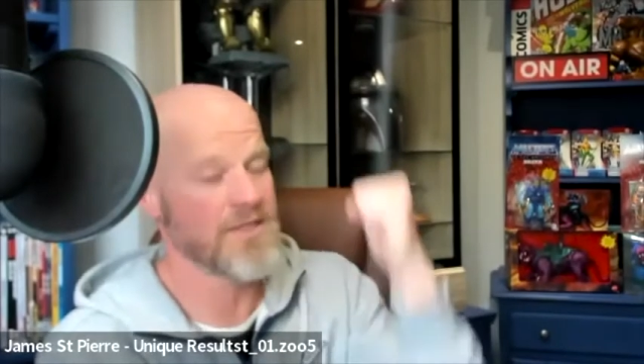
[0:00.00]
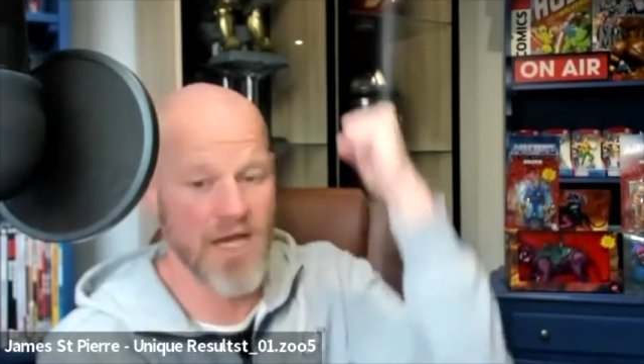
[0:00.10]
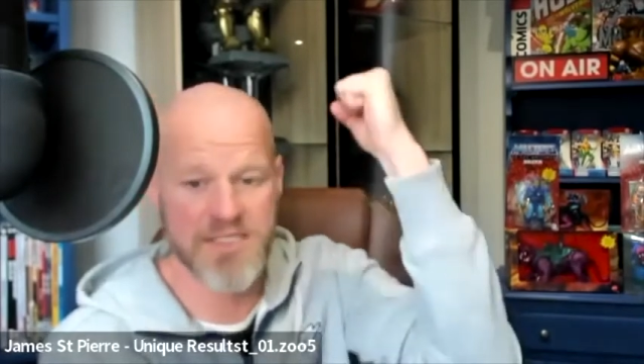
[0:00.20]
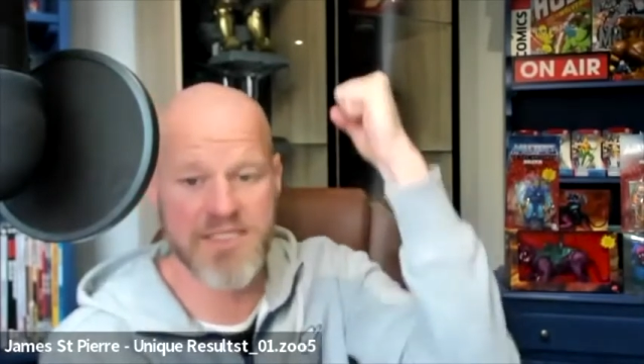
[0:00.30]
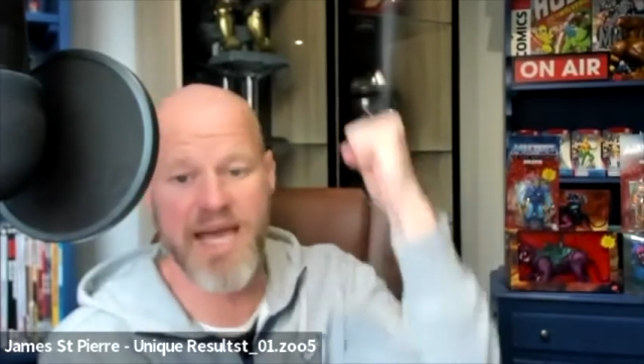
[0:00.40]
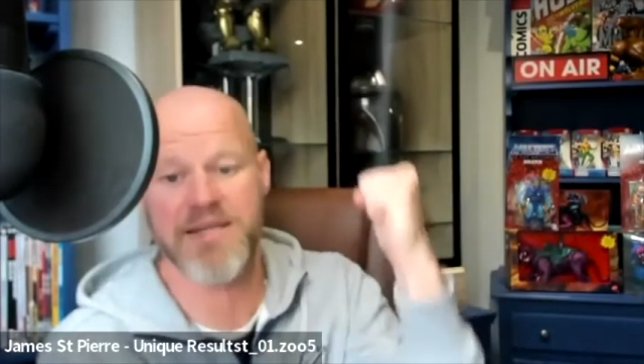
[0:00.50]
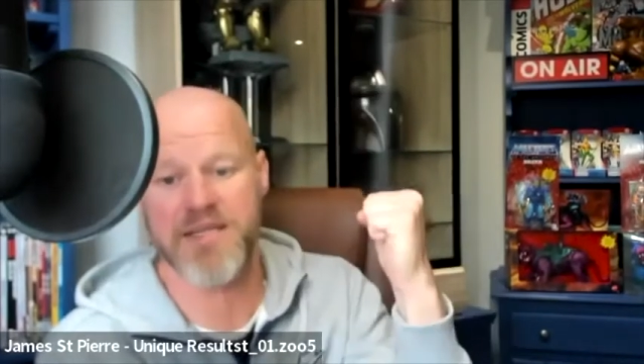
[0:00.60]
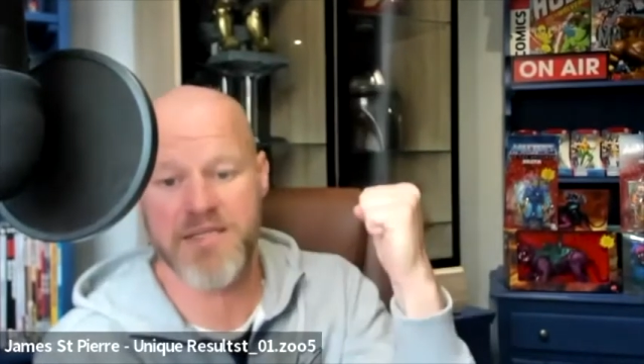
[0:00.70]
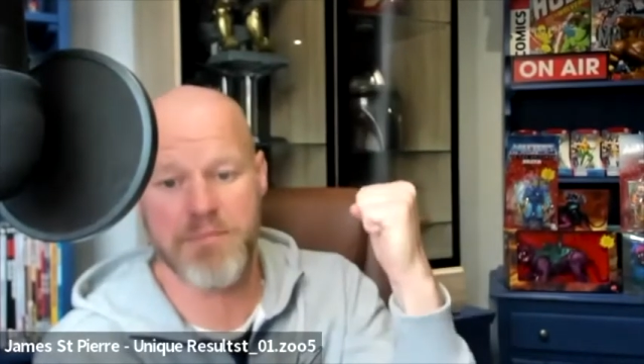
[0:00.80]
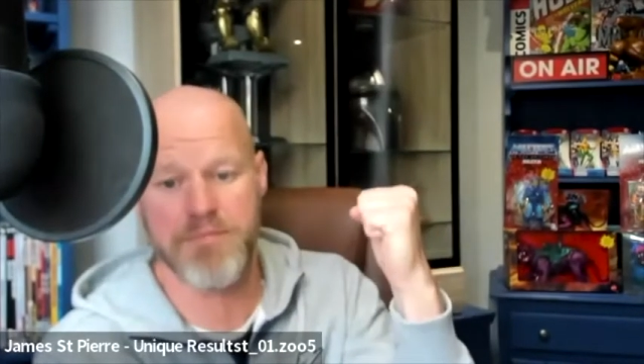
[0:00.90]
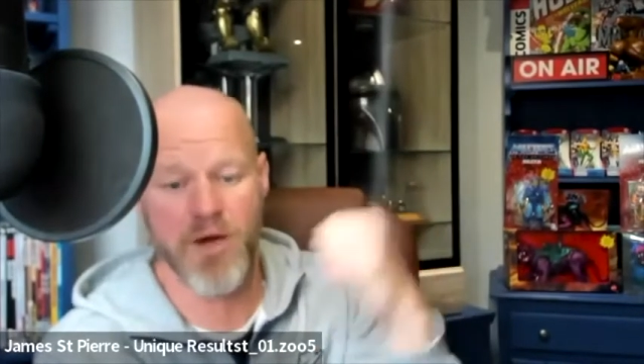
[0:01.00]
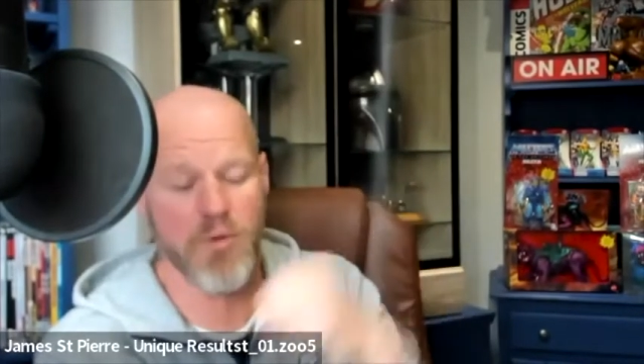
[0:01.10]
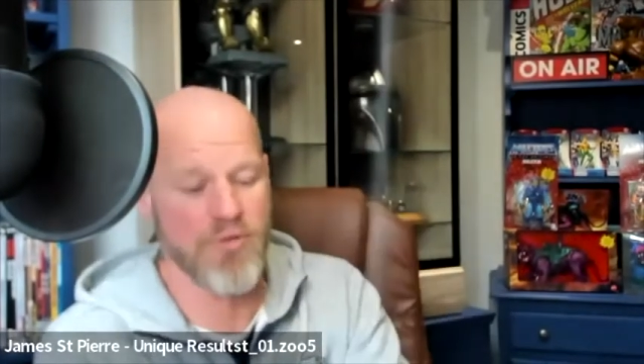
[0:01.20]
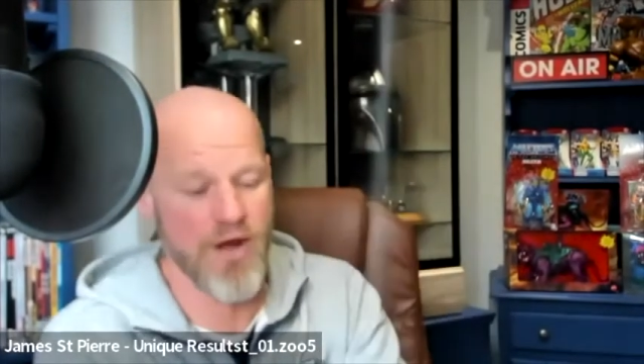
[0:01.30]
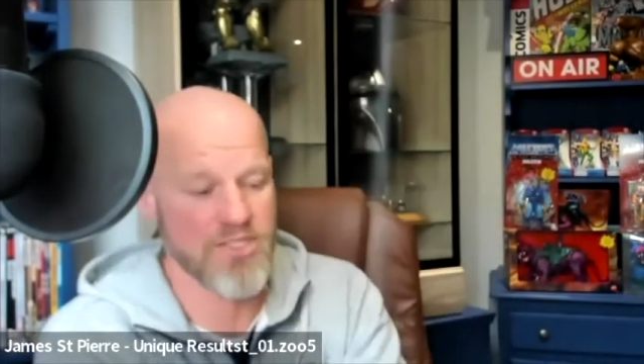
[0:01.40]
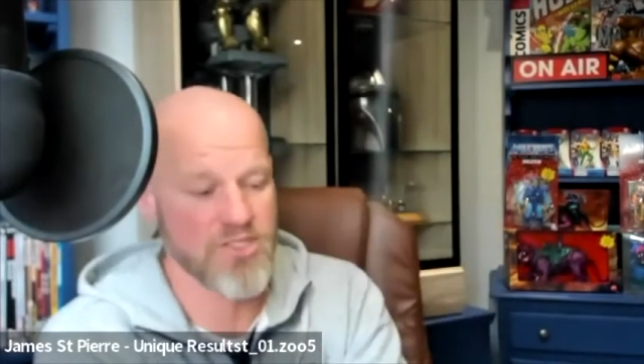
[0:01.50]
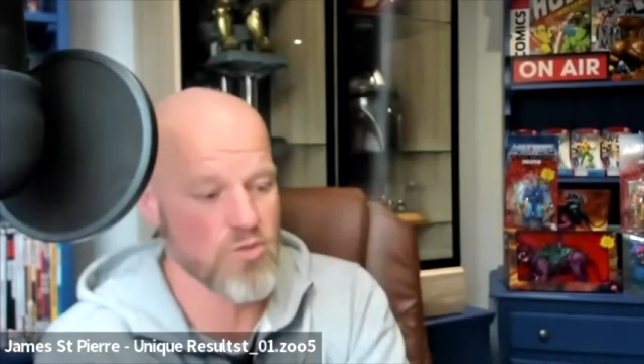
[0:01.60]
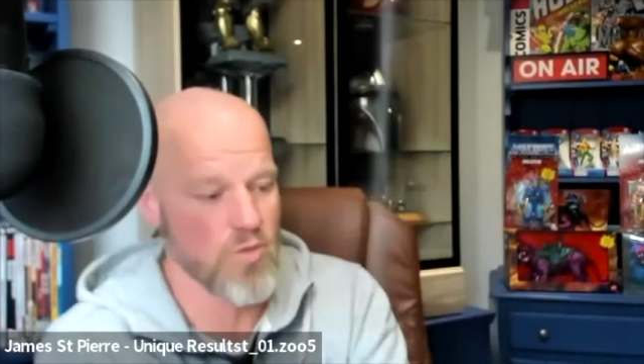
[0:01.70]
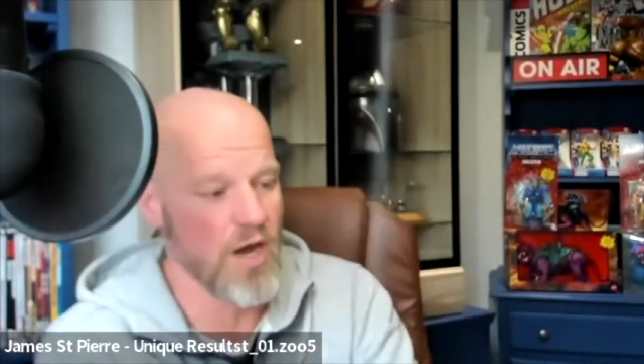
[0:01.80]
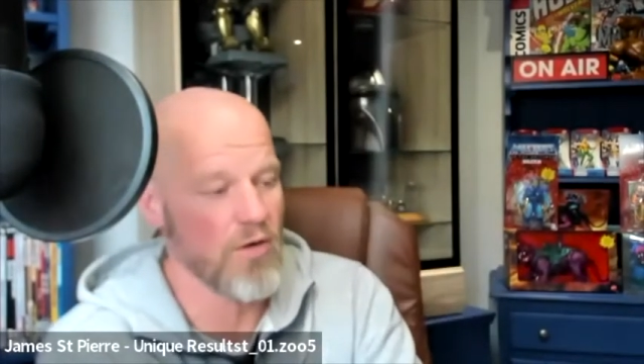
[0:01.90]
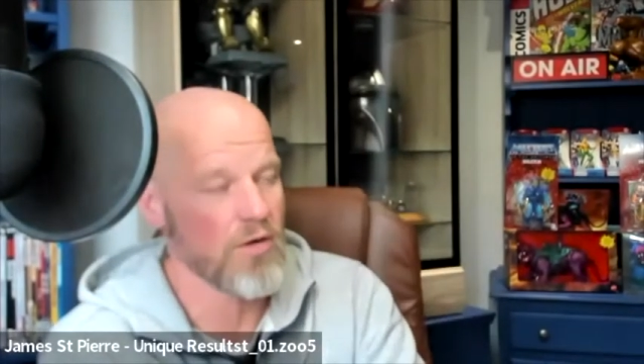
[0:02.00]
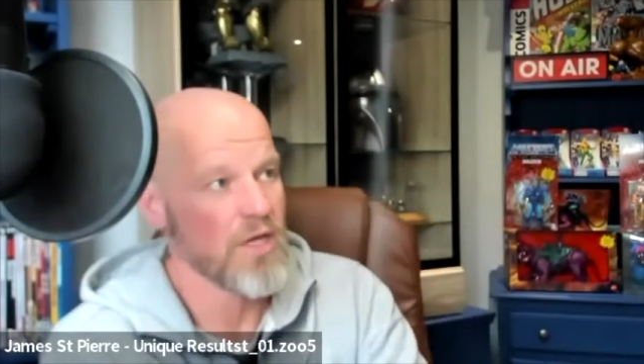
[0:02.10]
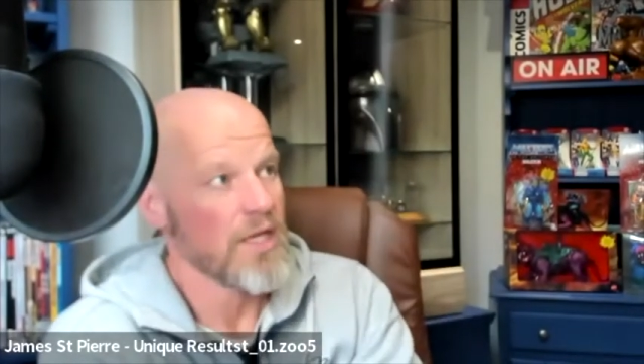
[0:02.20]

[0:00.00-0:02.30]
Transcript: standing dumbbell press as well.